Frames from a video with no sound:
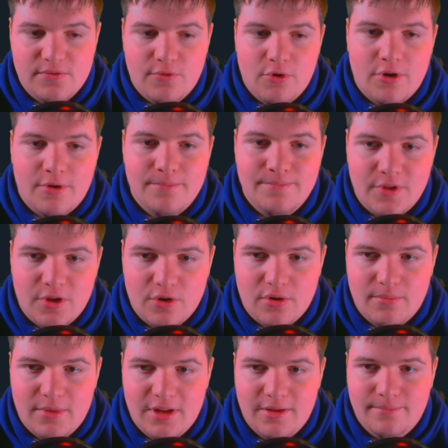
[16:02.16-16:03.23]
this for here in
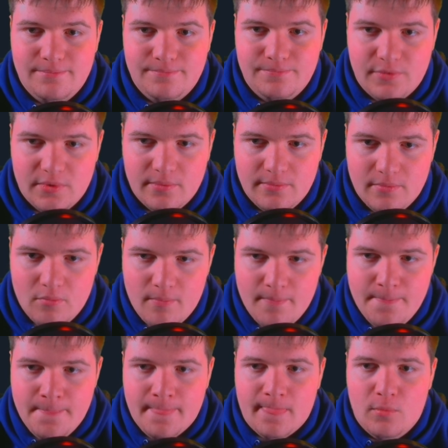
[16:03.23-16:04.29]
a minute.
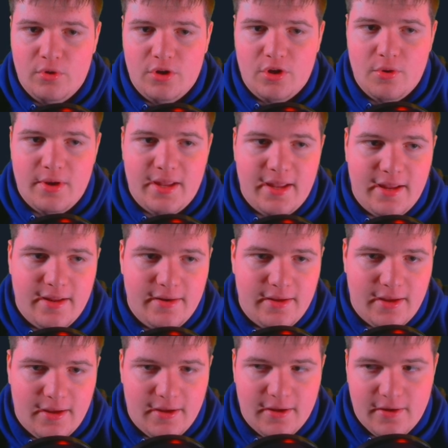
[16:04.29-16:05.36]
We're going to go
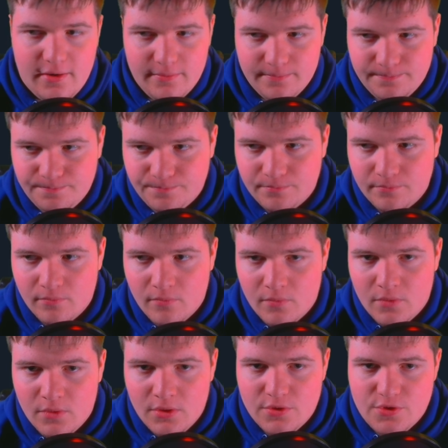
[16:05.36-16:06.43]
ahead and
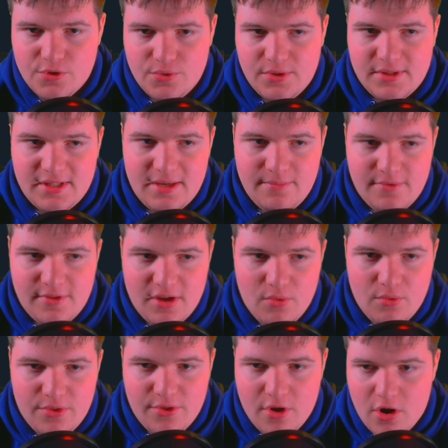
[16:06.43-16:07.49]
do the same thing
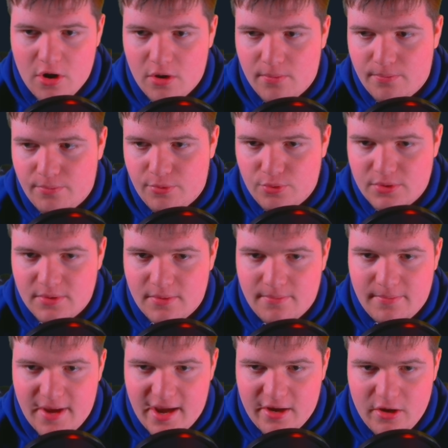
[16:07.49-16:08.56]
with our boot
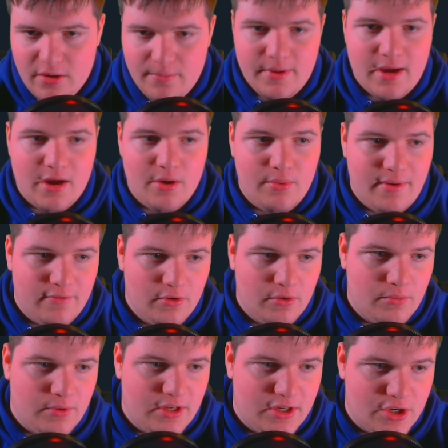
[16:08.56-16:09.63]
backup.
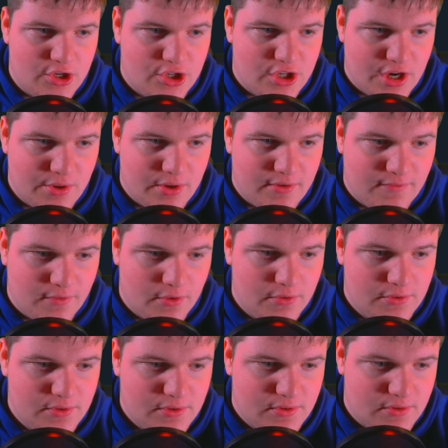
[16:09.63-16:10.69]
However, we need to share it
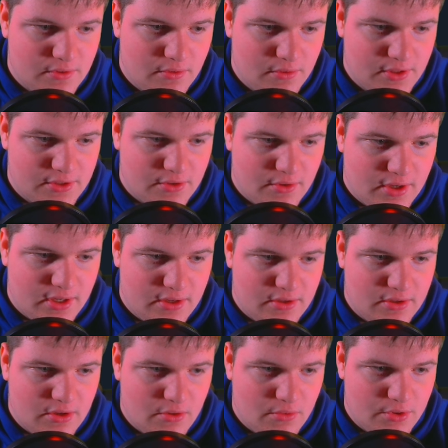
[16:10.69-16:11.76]
first. So let's go ahead
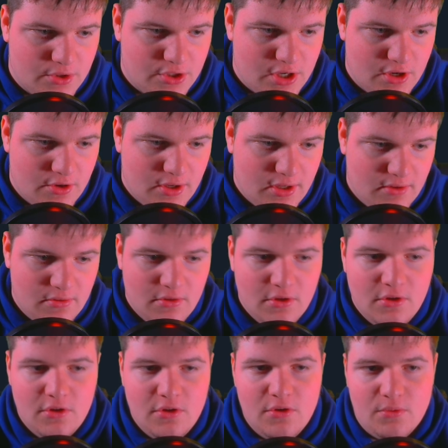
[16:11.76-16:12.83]
and go to sharing,
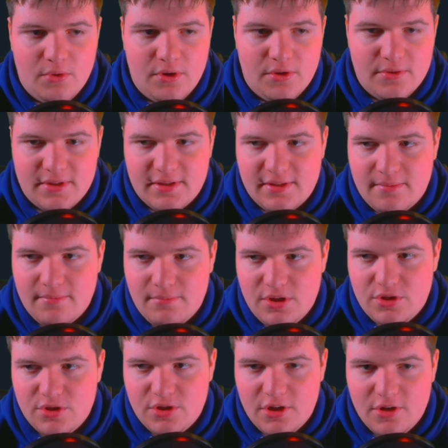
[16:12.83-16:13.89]
Windows
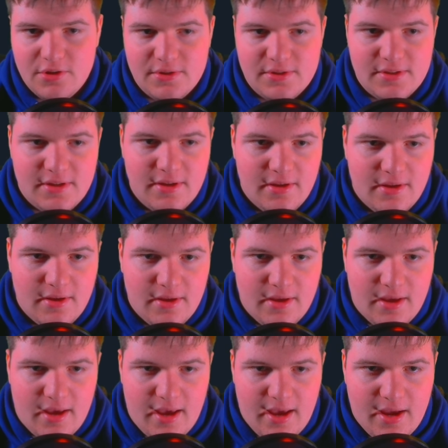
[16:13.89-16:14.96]
SMB shares,
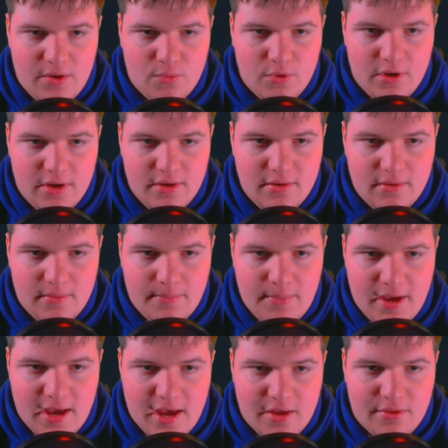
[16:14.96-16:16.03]
add one,
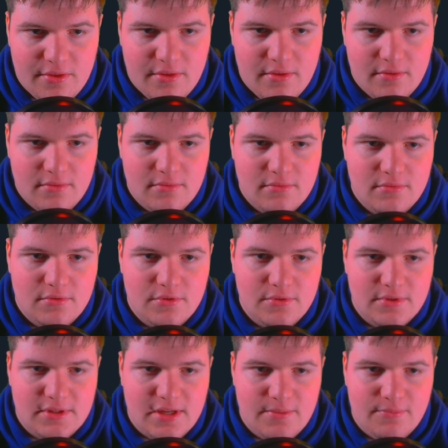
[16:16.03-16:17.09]
path, do
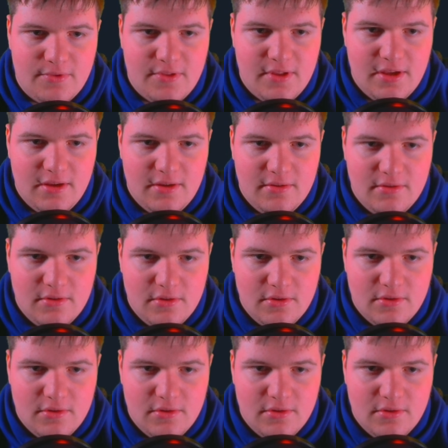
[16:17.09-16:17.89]
the same thing,